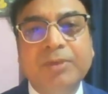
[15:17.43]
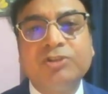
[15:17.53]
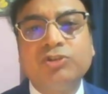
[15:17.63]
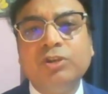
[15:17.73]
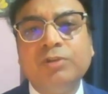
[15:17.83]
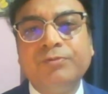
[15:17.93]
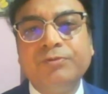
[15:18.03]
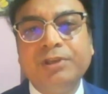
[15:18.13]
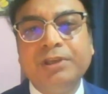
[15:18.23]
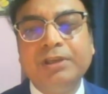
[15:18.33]
Because
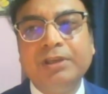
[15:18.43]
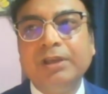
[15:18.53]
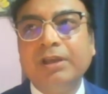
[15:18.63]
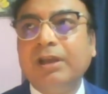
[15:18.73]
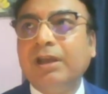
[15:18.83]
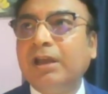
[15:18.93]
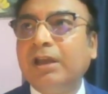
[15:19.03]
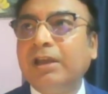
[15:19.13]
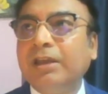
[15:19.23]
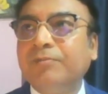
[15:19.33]
if we
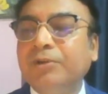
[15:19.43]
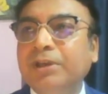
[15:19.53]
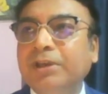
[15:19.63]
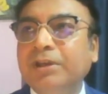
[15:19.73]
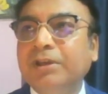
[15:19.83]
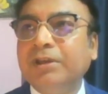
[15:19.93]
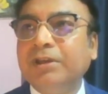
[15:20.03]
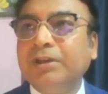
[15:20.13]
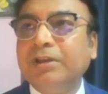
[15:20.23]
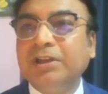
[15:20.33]

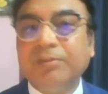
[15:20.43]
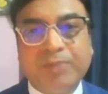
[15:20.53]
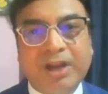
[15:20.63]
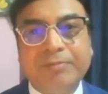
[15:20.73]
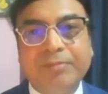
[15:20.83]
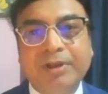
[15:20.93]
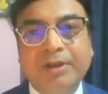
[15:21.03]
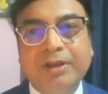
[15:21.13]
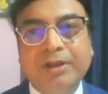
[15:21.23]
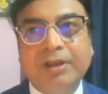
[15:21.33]
deprive
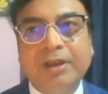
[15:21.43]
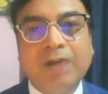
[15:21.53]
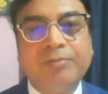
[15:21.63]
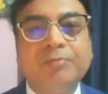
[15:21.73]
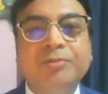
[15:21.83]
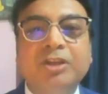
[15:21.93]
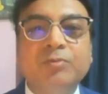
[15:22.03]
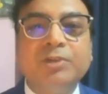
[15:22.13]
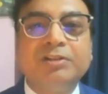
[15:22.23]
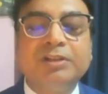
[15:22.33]
half of the
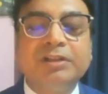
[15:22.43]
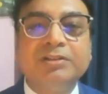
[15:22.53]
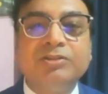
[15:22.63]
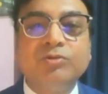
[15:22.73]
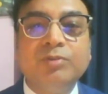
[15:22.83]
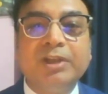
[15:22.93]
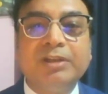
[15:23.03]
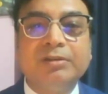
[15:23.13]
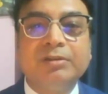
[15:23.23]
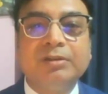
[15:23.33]
humanity, that is the
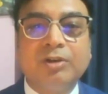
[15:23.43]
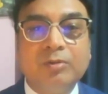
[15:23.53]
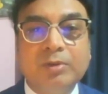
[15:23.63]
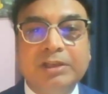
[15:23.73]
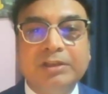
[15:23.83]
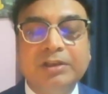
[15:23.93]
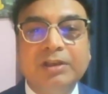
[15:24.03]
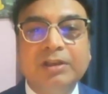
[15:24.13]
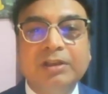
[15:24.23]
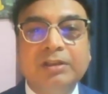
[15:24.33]
women globally,
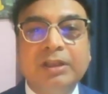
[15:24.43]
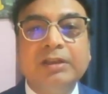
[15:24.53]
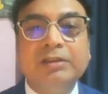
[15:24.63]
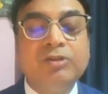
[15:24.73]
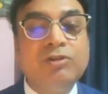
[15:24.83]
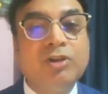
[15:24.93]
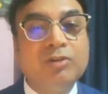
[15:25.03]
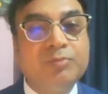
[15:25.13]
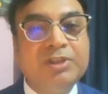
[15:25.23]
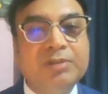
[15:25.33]
then they will
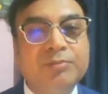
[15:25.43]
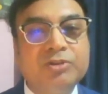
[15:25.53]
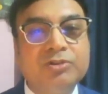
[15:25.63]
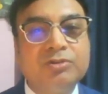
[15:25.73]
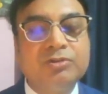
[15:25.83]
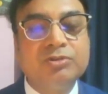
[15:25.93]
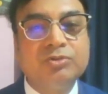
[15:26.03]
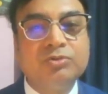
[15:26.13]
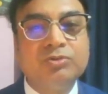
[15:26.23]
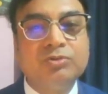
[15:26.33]
not be in a
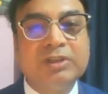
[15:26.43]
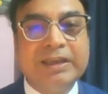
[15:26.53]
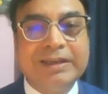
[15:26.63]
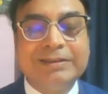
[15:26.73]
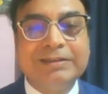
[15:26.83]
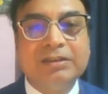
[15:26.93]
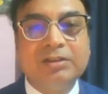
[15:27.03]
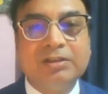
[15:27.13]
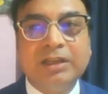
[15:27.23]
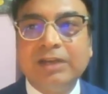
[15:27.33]
position to get
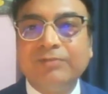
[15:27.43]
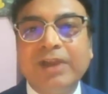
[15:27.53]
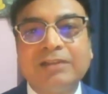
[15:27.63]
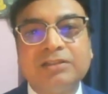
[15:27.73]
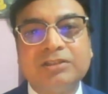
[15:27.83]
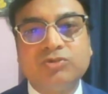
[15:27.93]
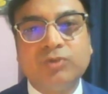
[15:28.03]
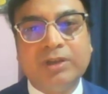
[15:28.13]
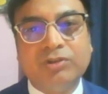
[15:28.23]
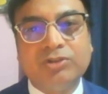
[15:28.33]
enough access
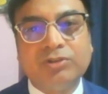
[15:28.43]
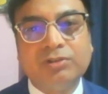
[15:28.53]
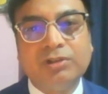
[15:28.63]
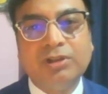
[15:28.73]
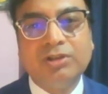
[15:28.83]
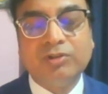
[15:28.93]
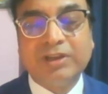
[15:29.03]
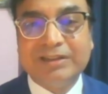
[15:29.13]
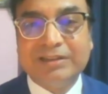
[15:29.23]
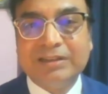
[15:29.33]
to education,
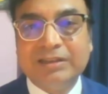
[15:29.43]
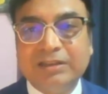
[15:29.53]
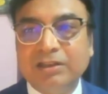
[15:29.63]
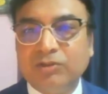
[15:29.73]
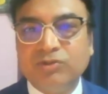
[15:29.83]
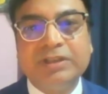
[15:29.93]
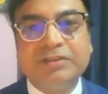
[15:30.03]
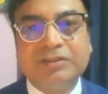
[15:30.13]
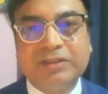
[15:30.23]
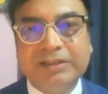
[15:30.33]
to get the
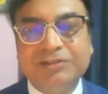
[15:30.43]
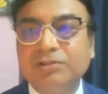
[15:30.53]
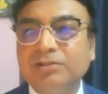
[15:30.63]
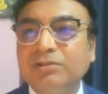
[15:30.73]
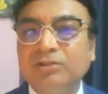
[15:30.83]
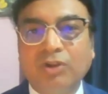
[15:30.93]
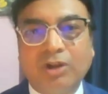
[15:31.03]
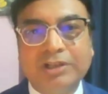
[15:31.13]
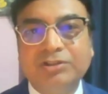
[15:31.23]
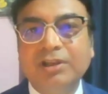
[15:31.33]
requisite skills,
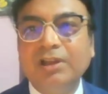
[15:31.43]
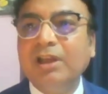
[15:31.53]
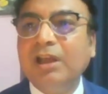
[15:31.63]
knowledge.